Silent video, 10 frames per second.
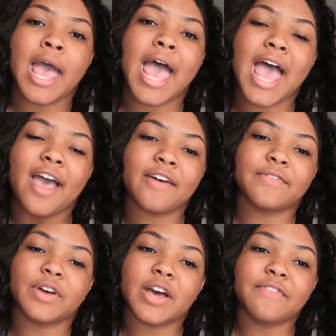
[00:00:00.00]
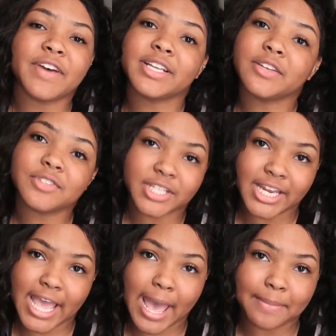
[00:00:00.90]
have effective
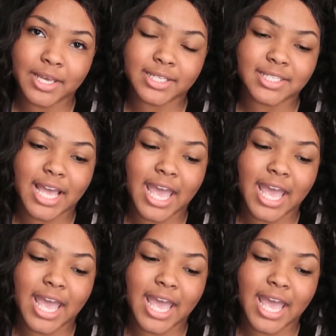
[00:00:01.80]
study habits,